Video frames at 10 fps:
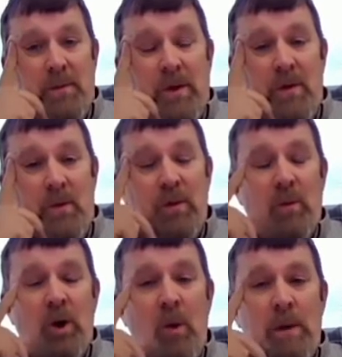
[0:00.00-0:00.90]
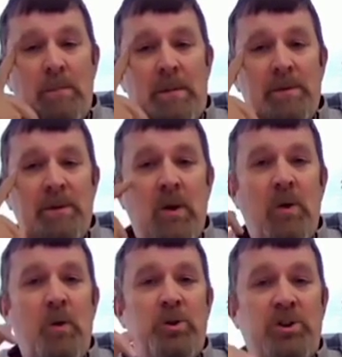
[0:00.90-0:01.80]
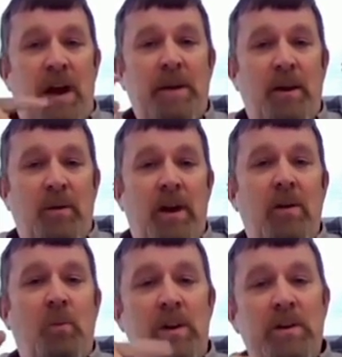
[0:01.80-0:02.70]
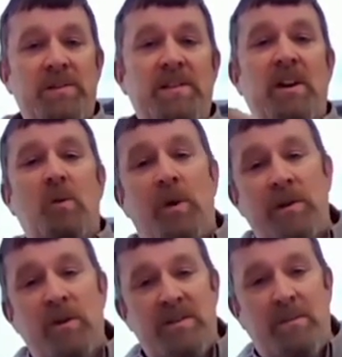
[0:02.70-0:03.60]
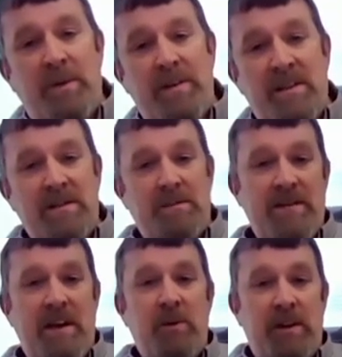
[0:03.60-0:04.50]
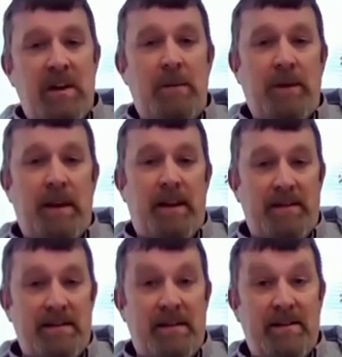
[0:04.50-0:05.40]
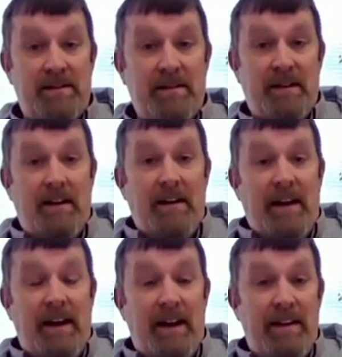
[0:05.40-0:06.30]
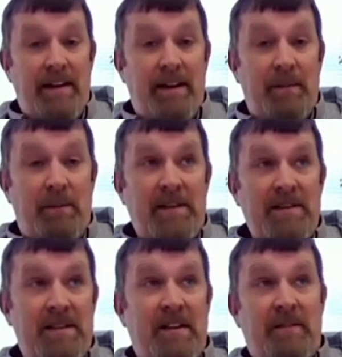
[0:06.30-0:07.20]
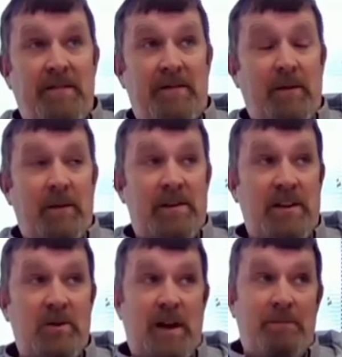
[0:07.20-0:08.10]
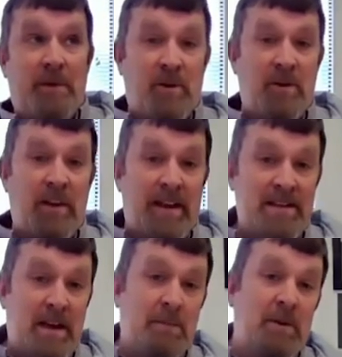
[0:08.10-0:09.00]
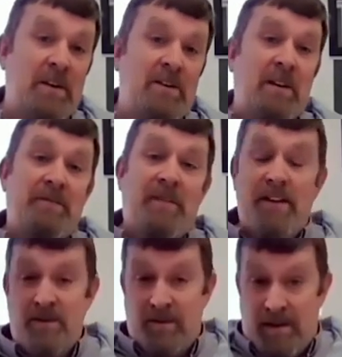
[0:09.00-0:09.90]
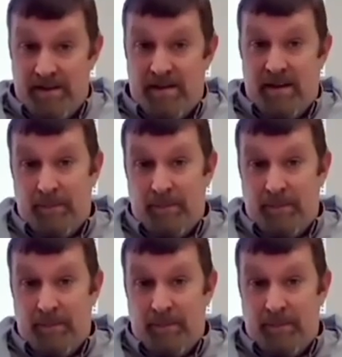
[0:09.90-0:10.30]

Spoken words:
We're hoping people don't go shopping around one dose here, one dose someplace else, because that really complicates things. And it makes it tough to, did you have Moderna last time or did you have Pfizer last time?